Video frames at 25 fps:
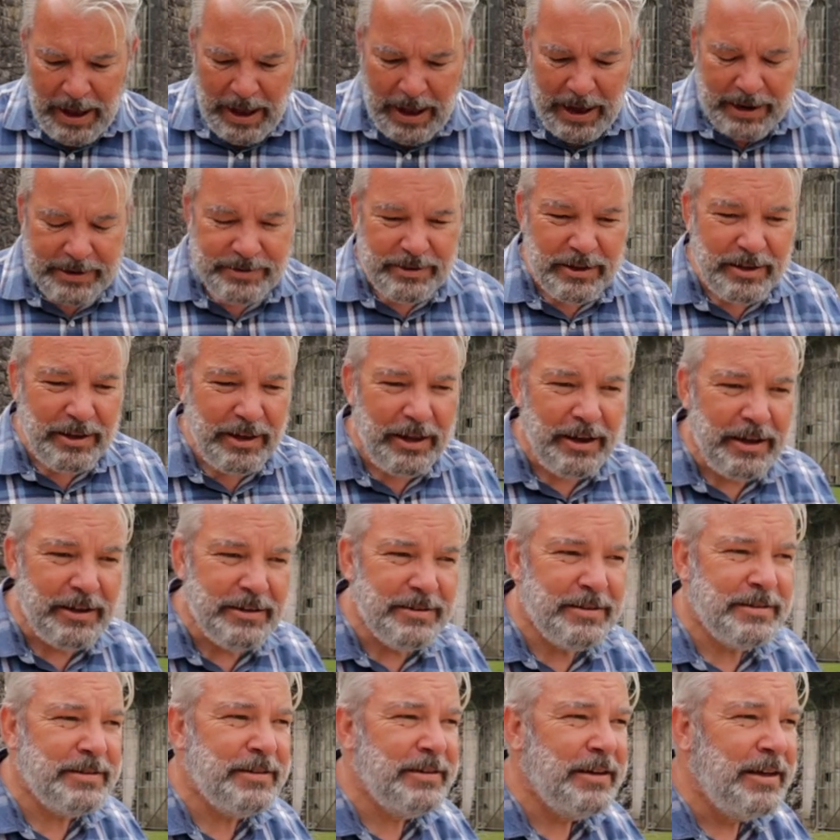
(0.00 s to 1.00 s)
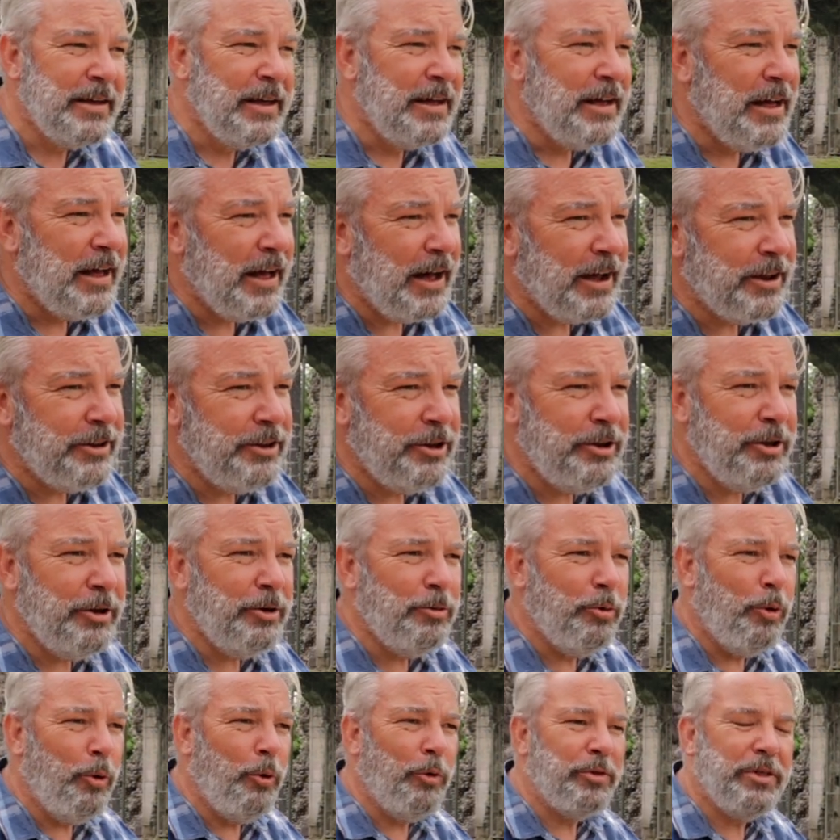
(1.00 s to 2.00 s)
As a kid, I
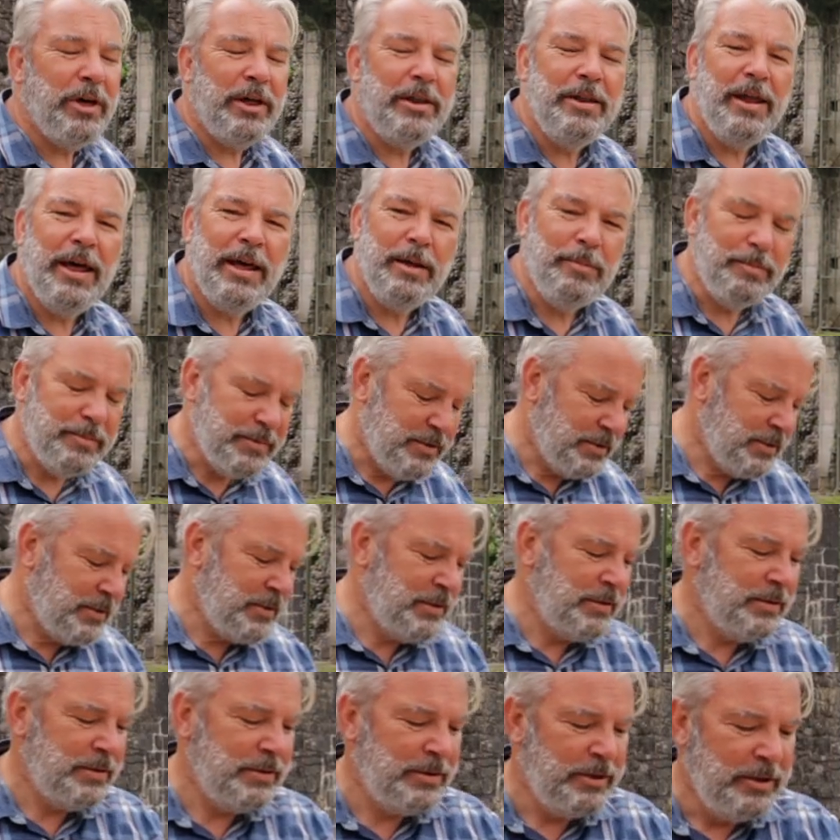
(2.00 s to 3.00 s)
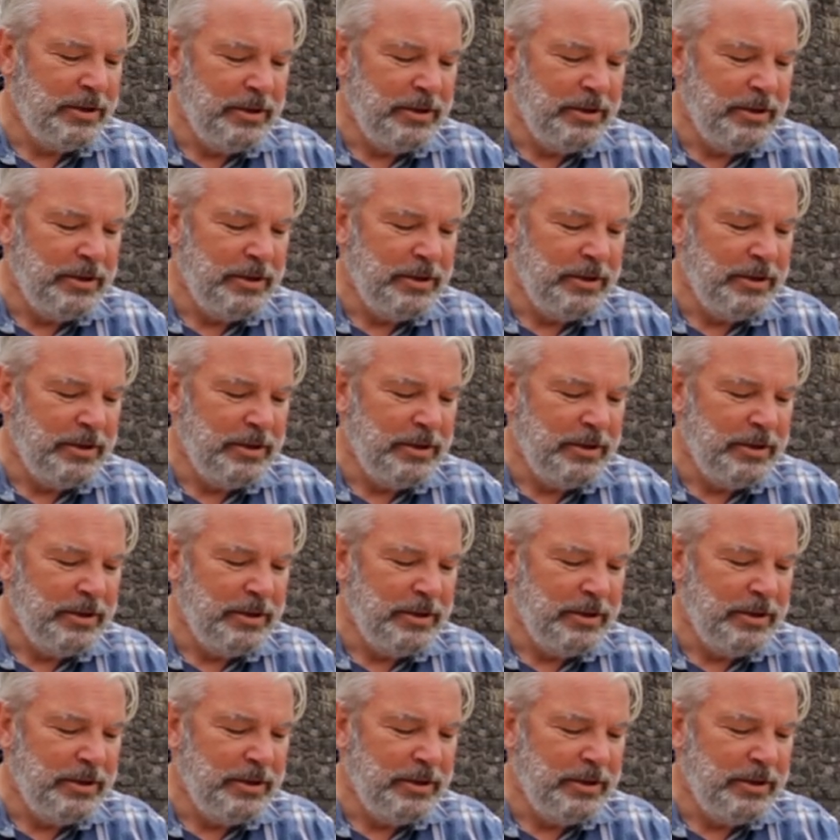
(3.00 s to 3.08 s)
knew all their names.